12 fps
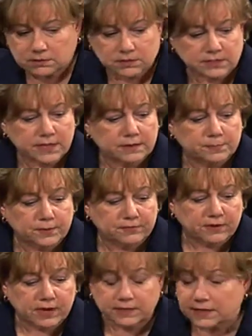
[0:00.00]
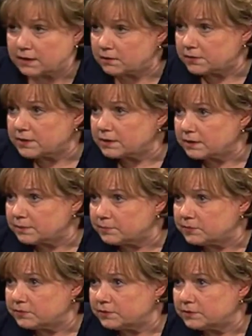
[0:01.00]
say to provide health in a
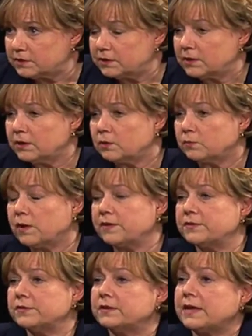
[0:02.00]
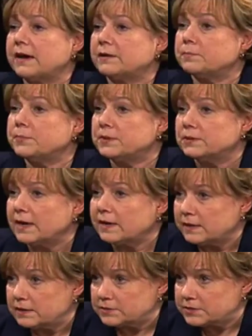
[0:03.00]
community, rather than how to build
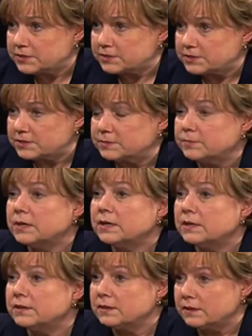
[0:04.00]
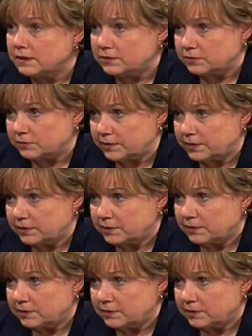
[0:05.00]
a health system in the country,